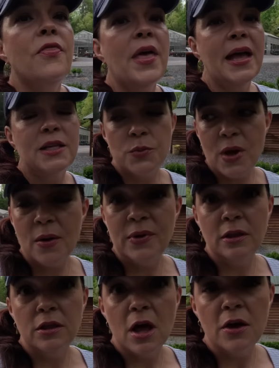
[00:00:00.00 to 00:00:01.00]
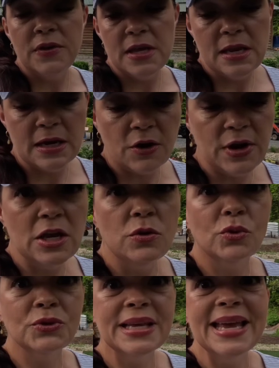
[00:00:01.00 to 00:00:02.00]
That's why we love getting our
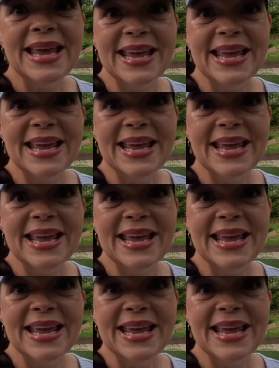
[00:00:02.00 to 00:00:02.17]
annuals